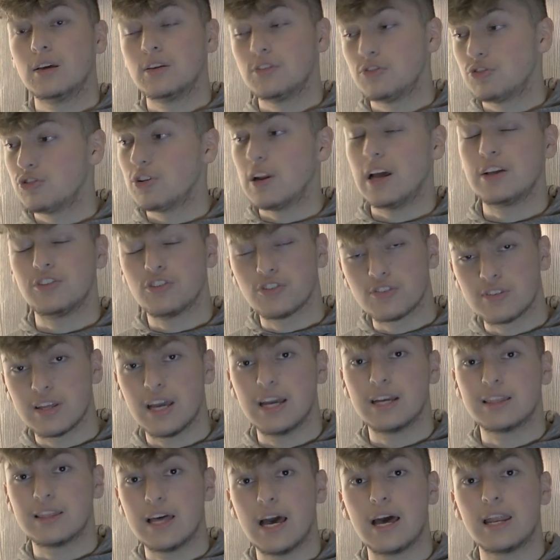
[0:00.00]
Should I just
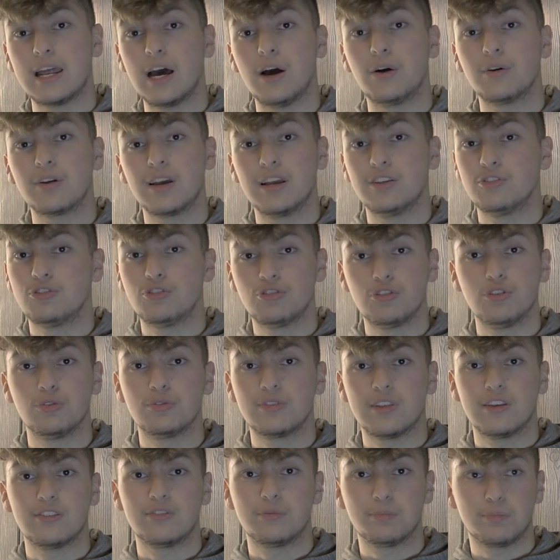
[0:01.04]
take that out and
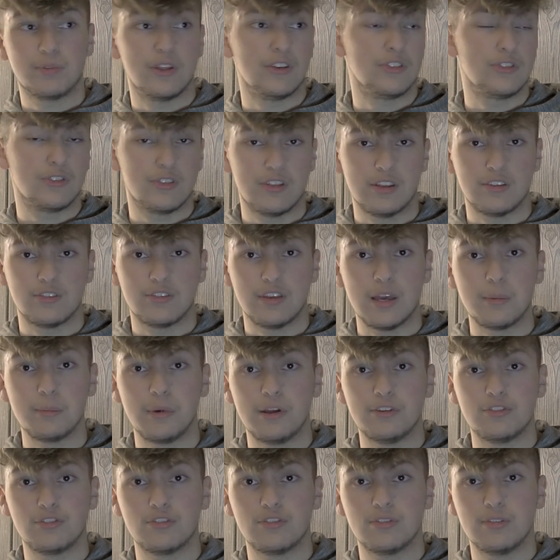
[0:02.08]
shoot this
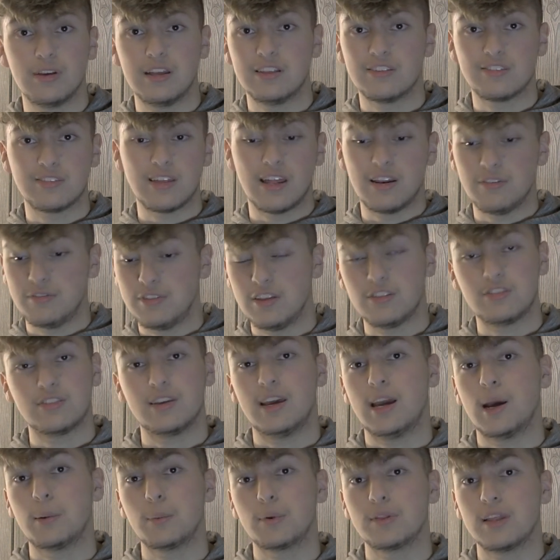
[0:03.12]
image instead of this
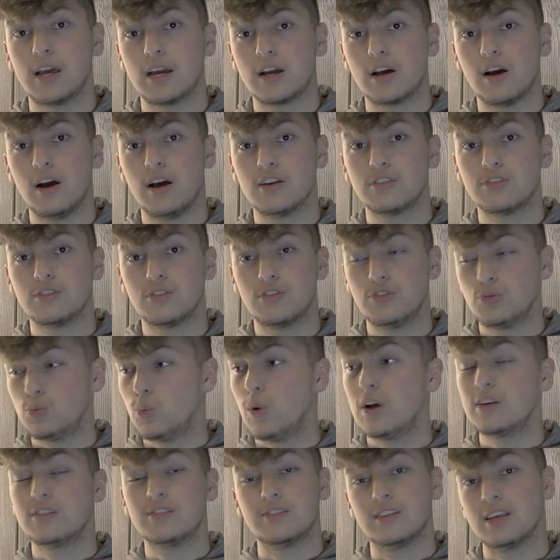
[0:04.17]
camera that costs
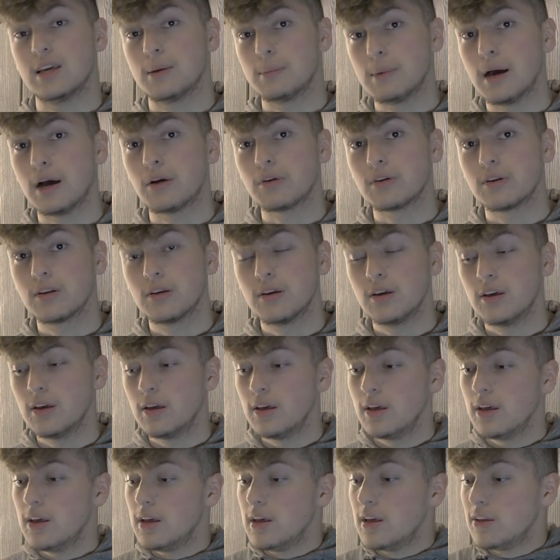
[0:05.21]
twice the amount?
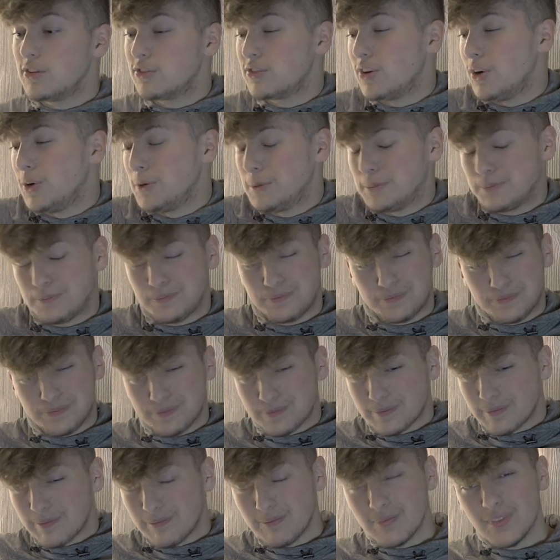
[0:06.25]
So
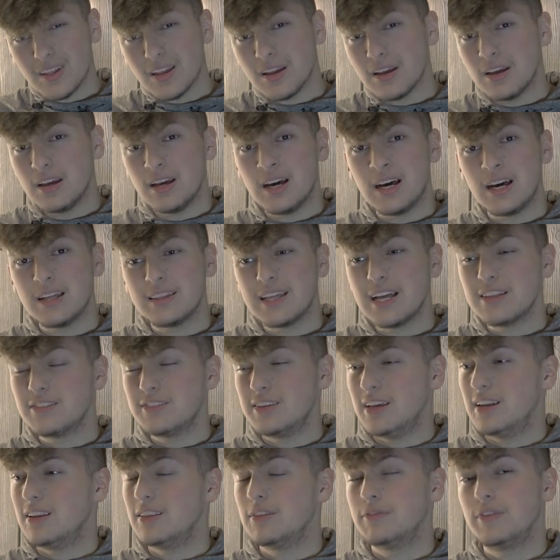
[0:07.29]

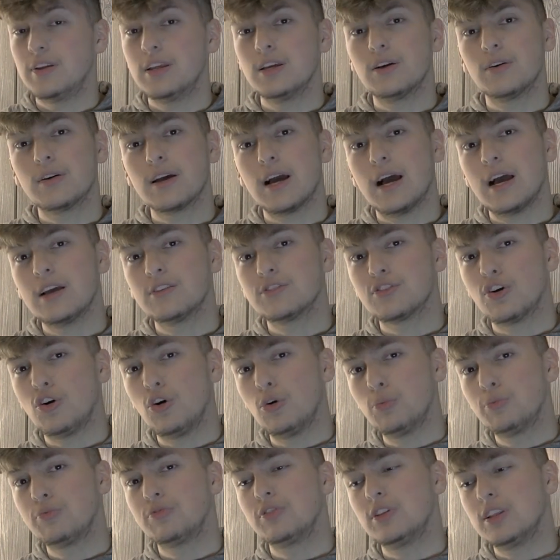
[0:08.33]
that's the end of the video, guys.
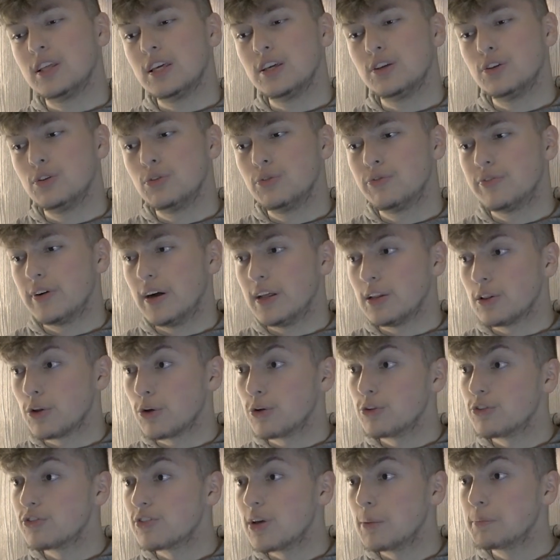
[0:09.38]
Hopefully you've
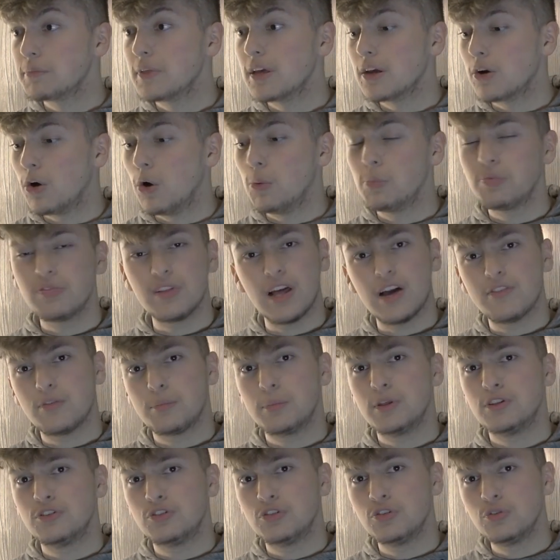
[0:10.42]
learned something. Hopefully I
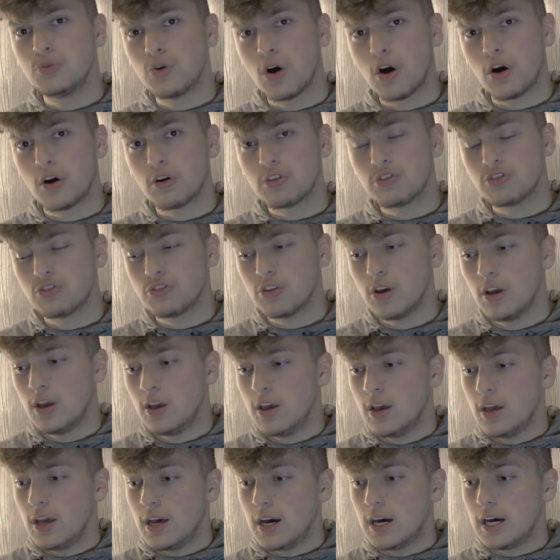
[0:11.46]
haven't been too harsh.
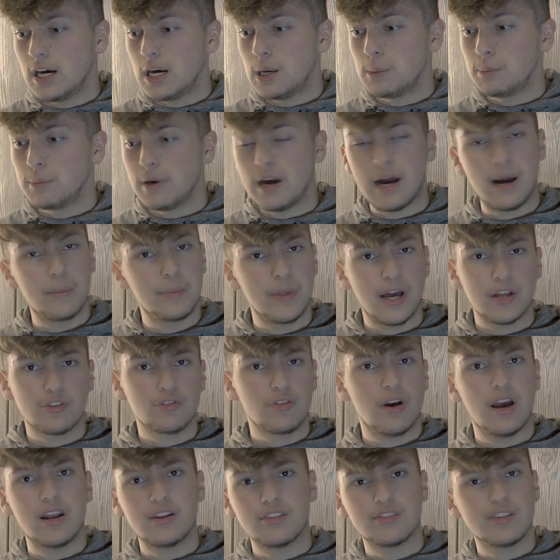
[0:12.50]
I'm not
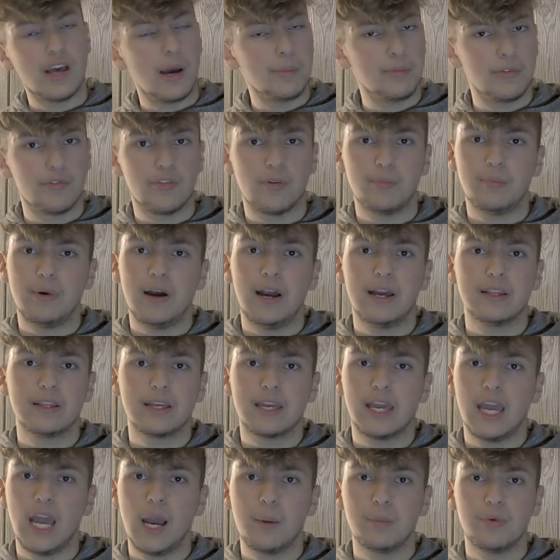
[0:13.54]
trying to stop you from buying
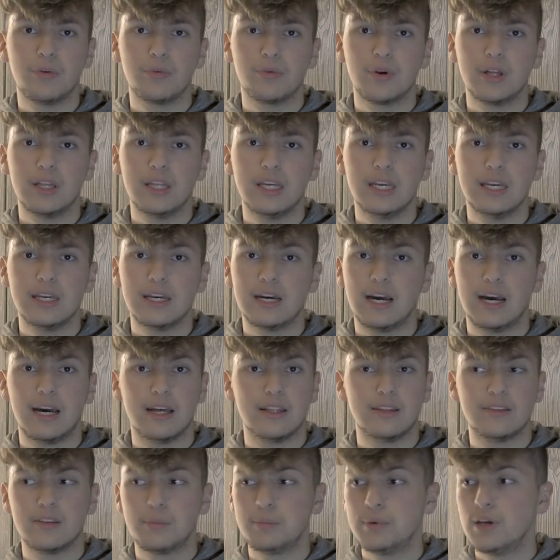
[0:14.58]
the camera, really.
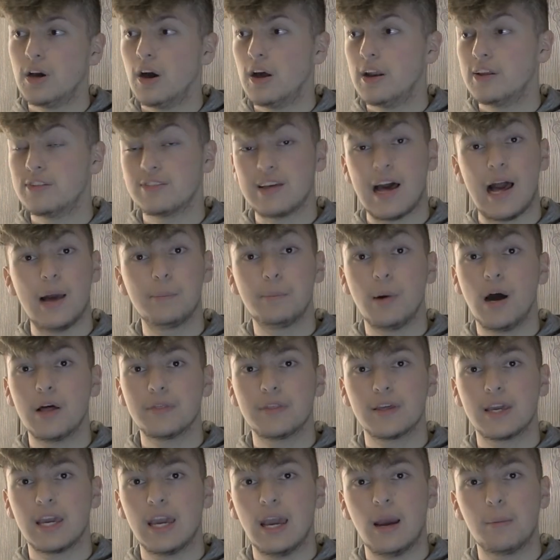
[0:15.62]
To be honest, I
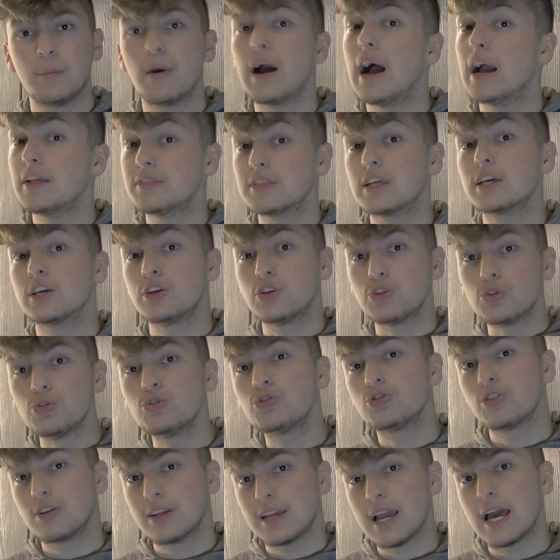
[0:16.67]
bought the camera. I think you
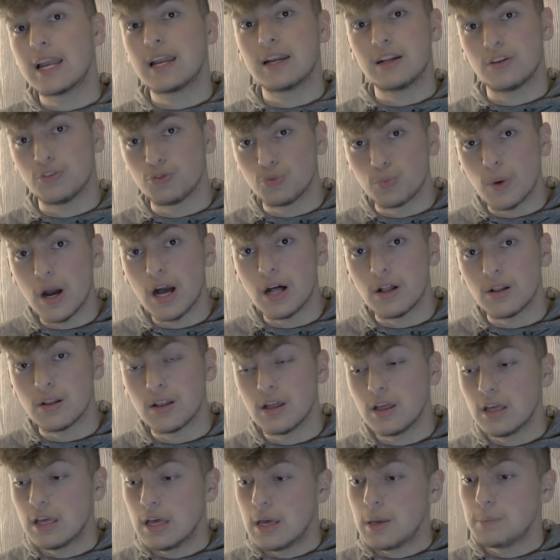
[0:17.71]
should get it as
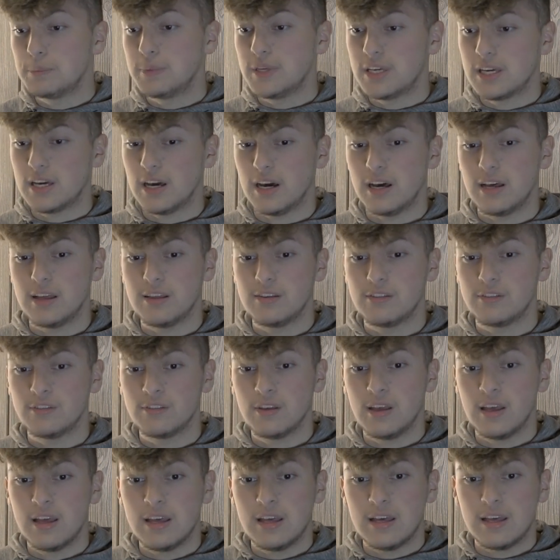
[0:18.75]
well,
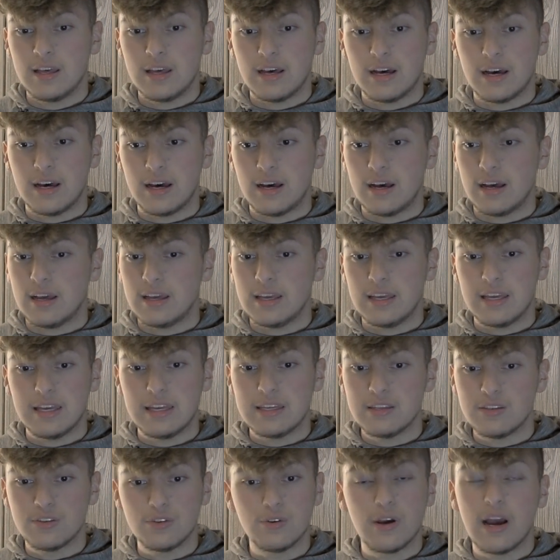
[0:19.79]
because
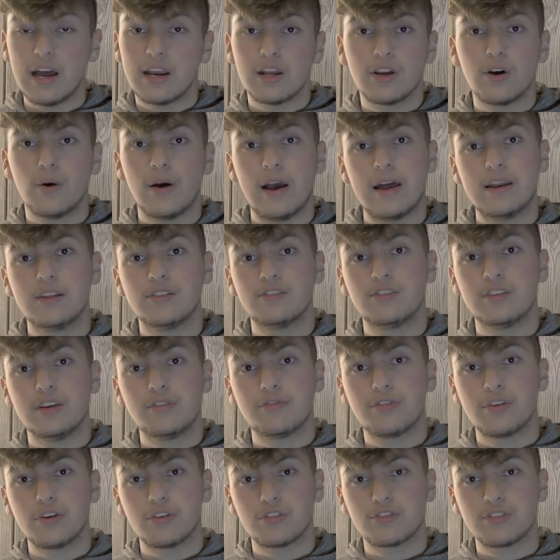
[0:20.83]
you got to go ahead and
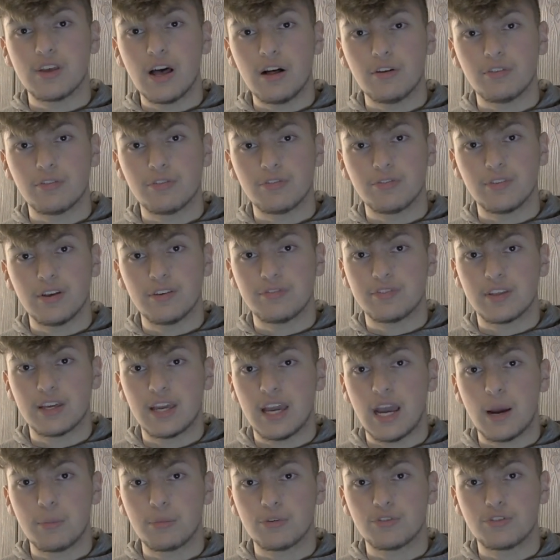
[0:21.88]
see for yourself if the
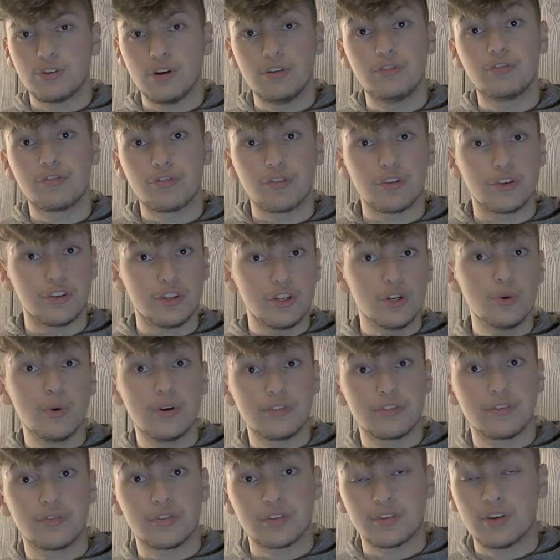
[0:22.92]
camera is good for you
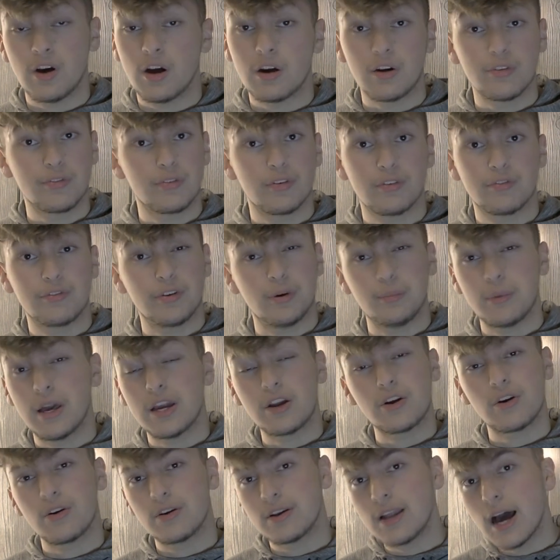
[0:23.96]
as a photographer or
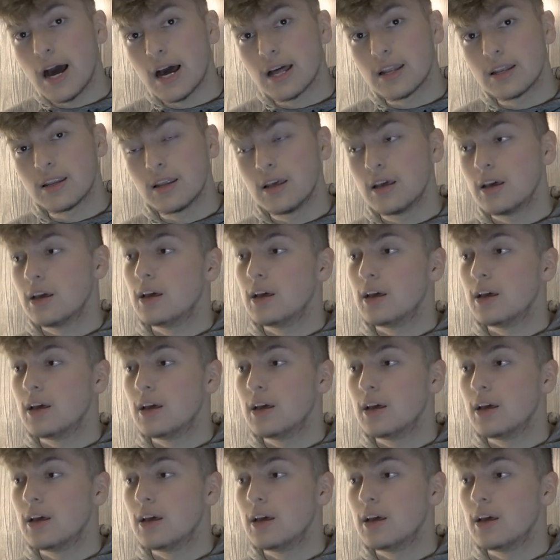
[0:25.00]
filmmaker or not.